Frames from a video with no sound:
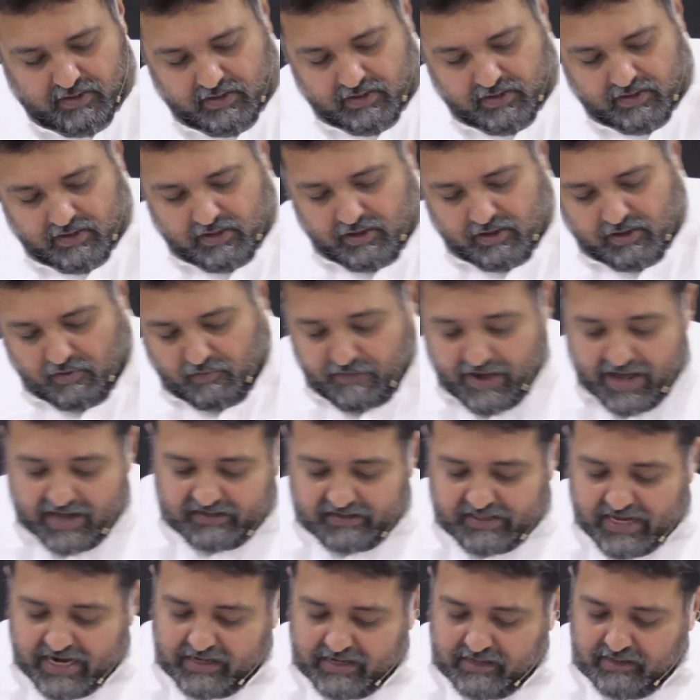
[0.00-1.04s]
Where
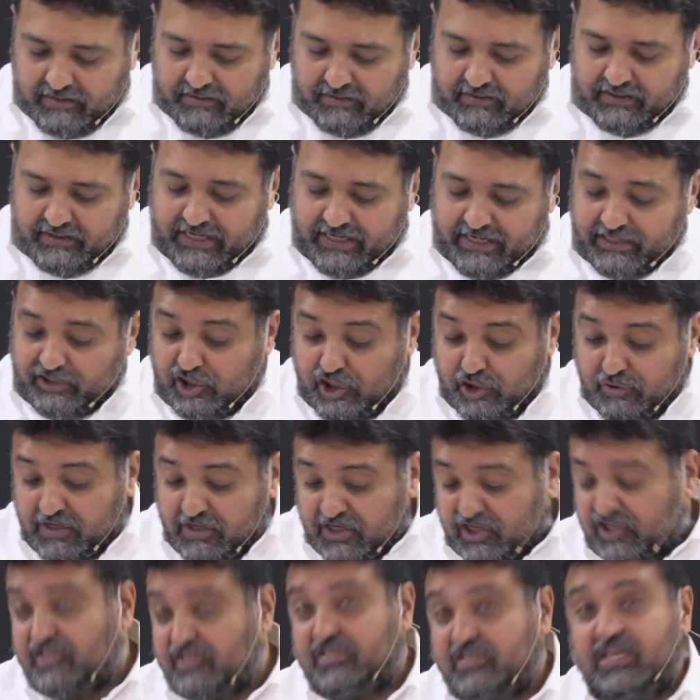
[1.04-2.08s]
then did Jewish
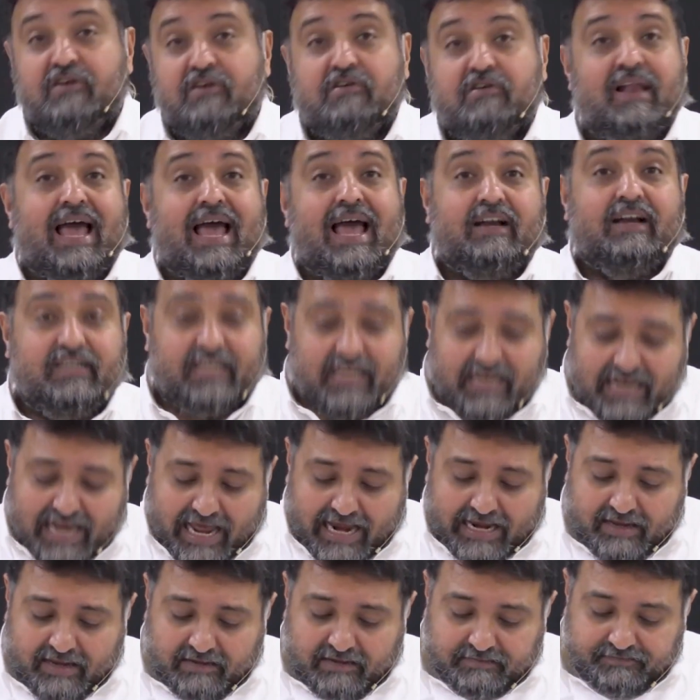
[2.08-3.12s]
singularity lie?
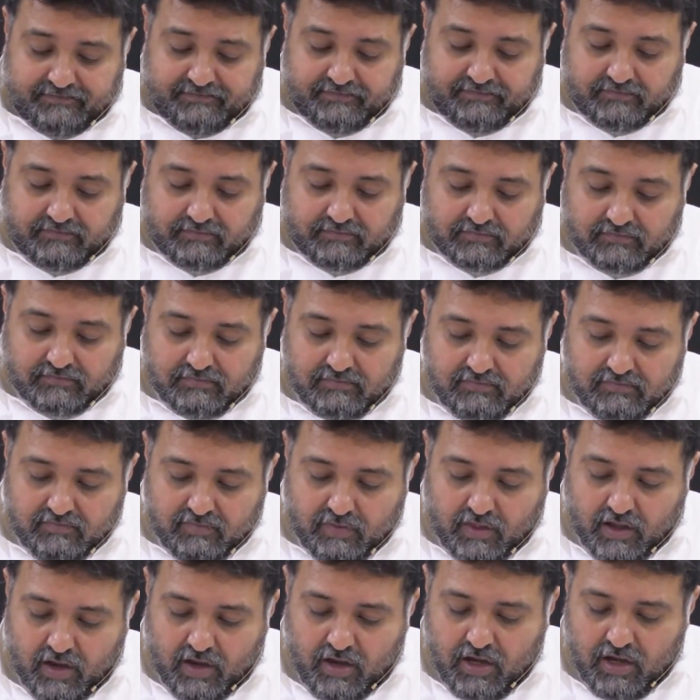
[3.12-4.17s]

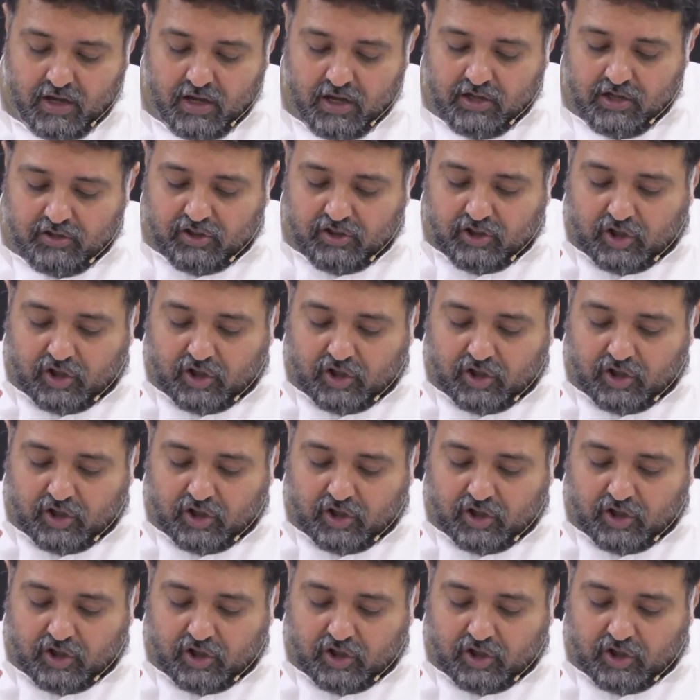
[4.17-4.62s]
The clue